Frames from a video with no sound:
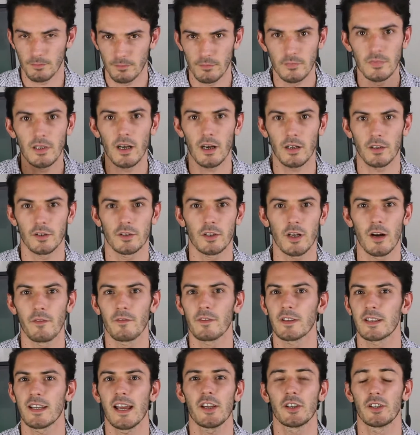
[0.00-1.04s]
large
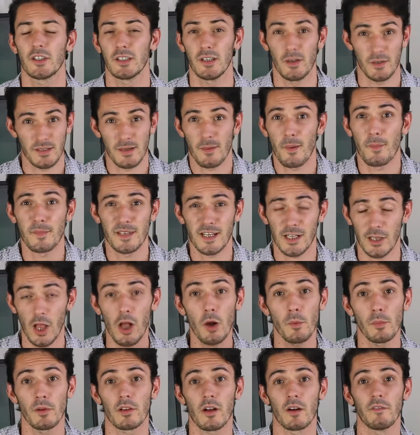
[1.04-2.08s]
conversation, sometimes a
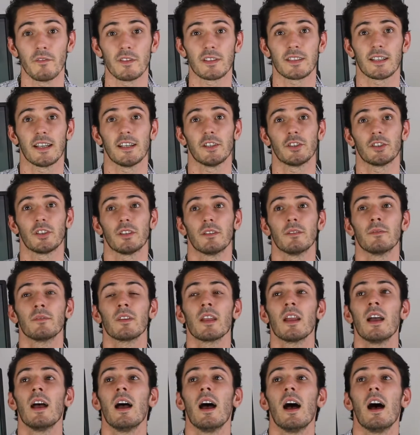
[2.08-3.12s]
global conversation
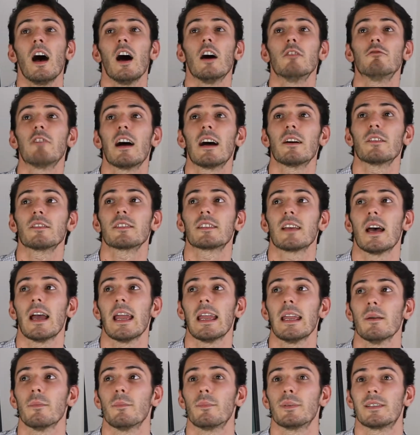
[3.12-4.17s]
around
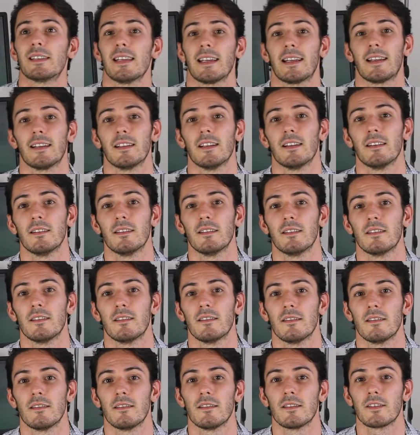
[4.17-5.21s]
a particular
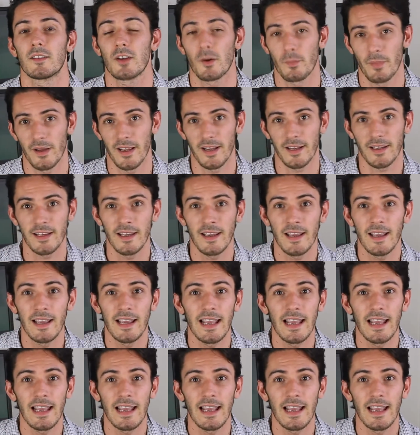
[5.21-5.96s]
topic.